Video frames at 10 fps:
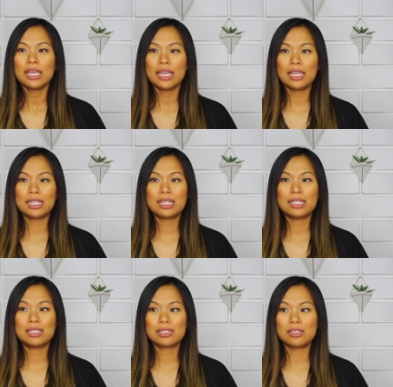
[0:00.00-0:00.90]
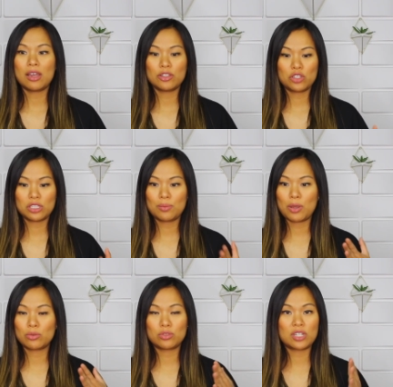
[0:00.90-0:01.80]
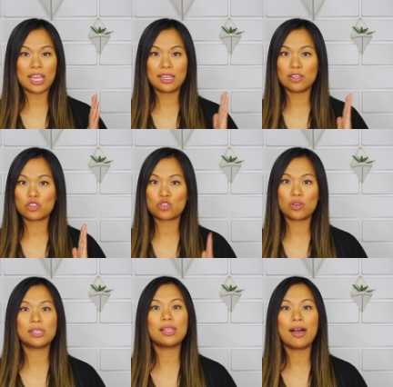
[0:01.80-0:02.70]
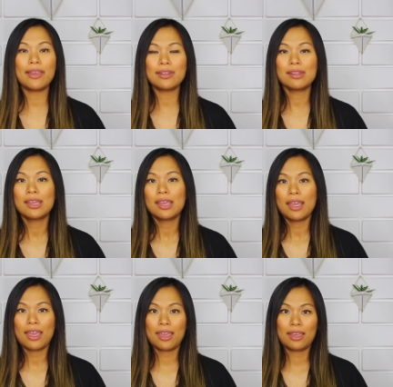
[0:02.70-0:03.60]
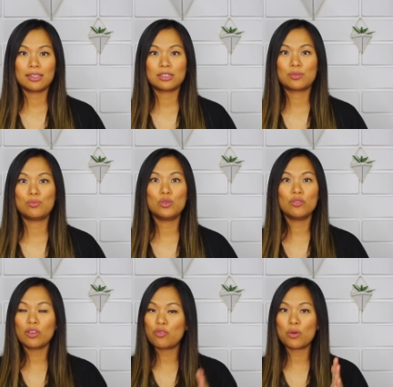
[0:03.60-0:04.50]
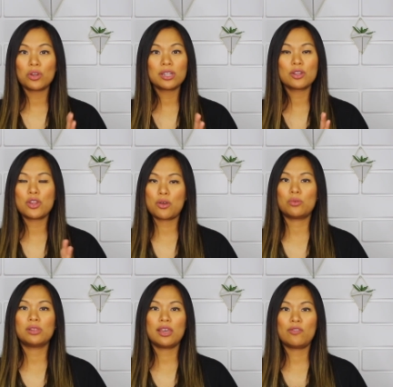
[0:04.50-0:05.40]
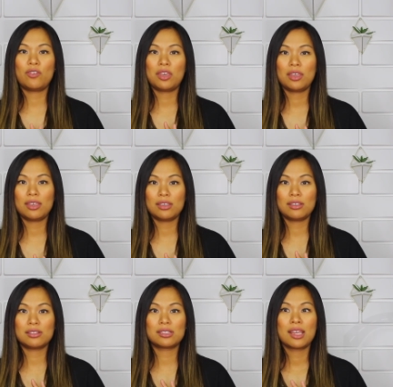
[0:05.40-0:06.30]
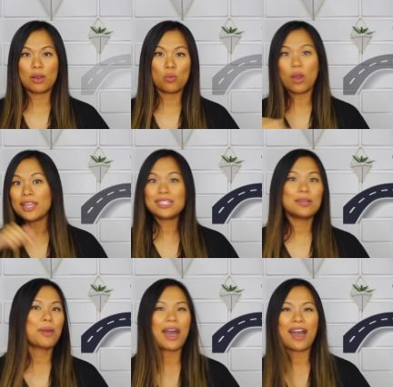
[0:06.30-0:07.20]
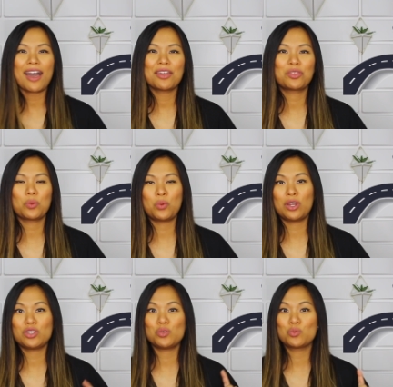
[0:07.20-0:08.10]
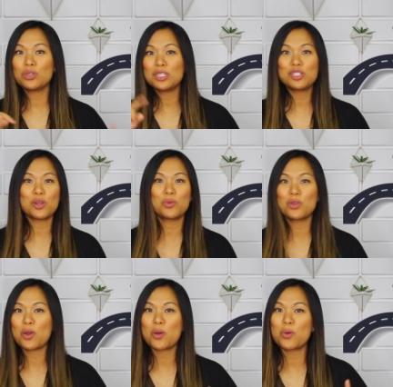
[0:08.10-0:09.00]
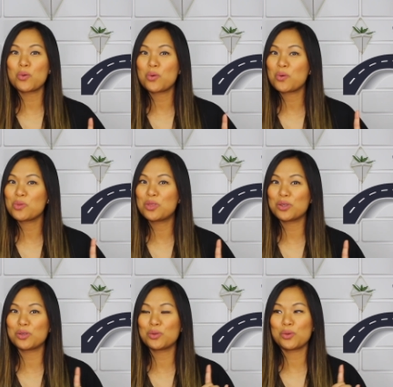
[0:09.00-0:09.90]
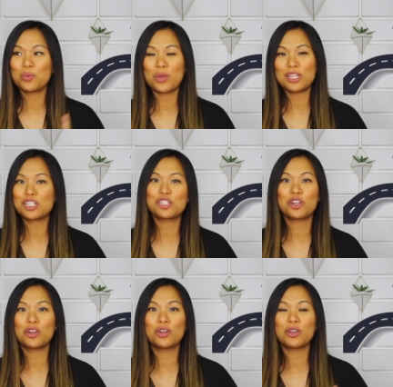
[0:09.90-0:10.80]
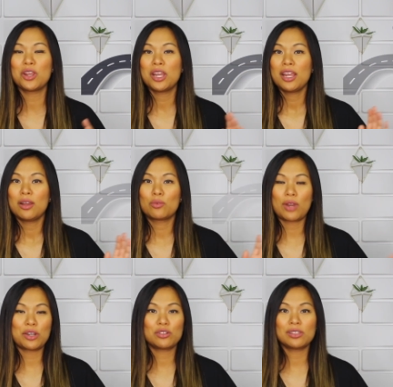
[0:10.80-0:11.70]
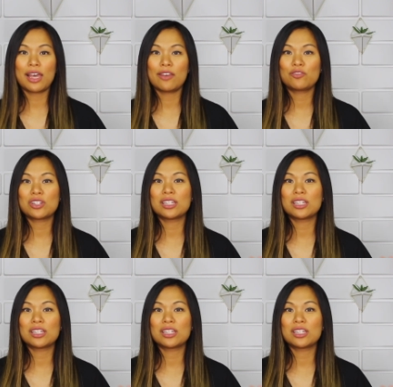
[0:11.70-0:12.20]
It is not just about taking a straight line and moving forward. No, life is a winding path where you really don't know the way to turn right or left